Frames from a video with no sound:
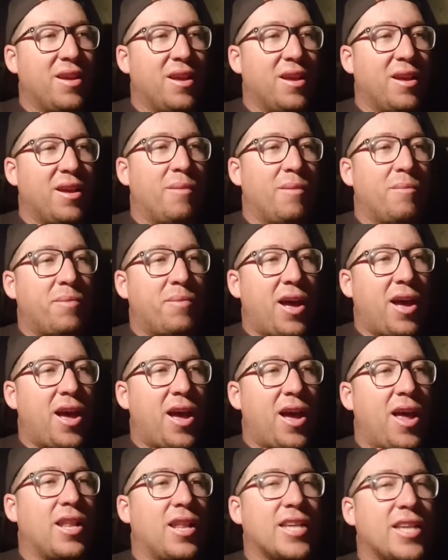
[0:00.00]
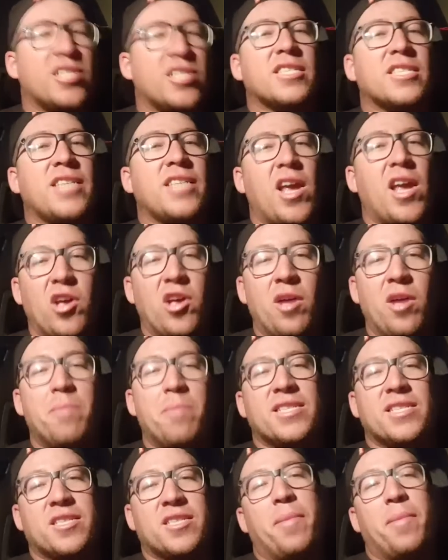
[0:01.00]
But let's just say I got
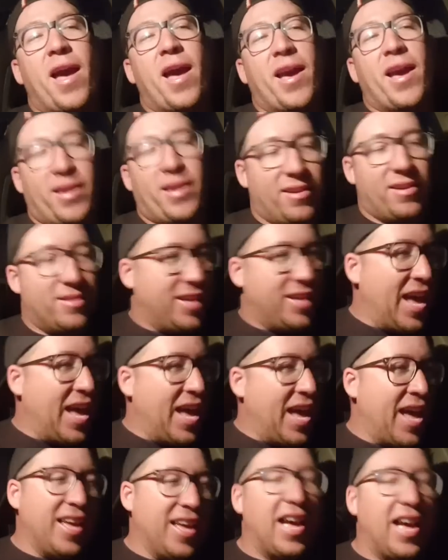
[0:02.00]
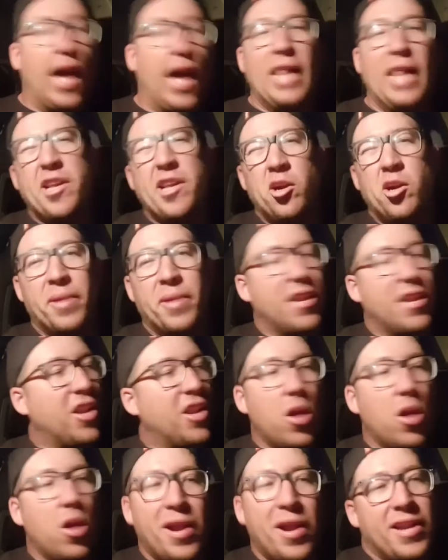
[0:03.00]
Meska back. A little bit.
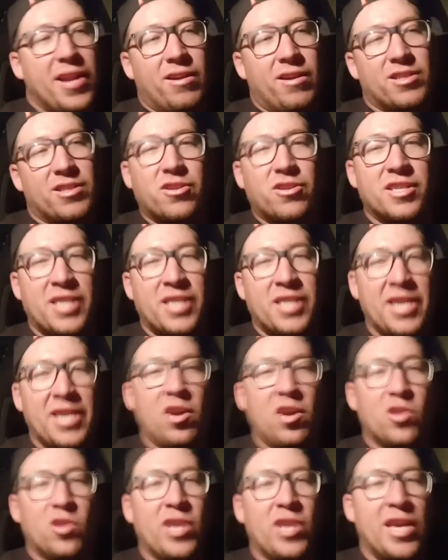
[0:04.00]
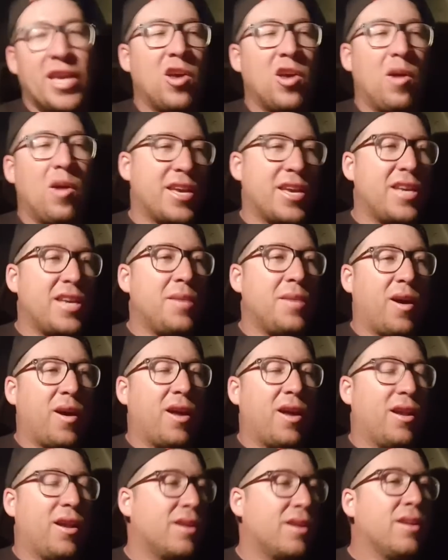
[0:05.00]
Nowhere near as good as he got me, but
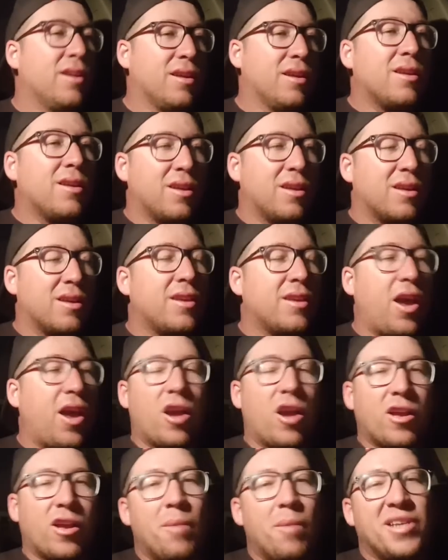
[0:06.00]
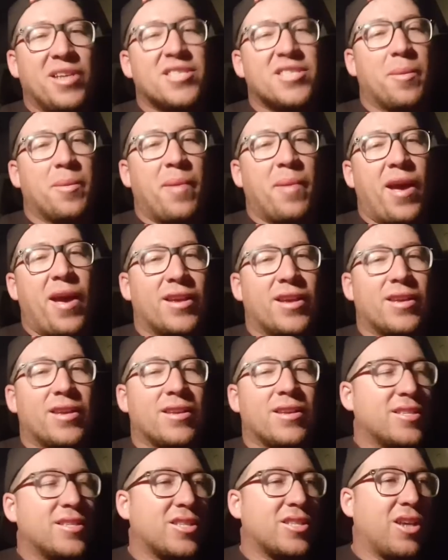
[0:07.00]
I got Meska back.
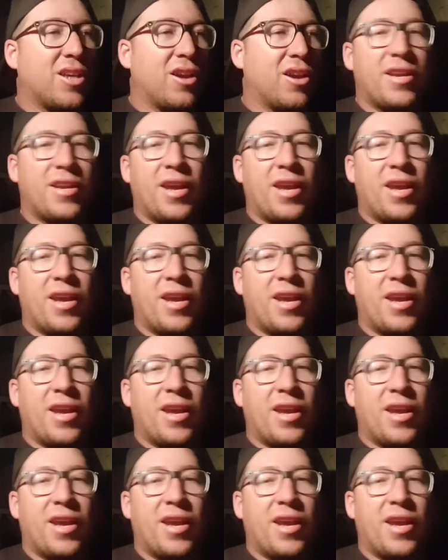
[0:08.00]
So yeah.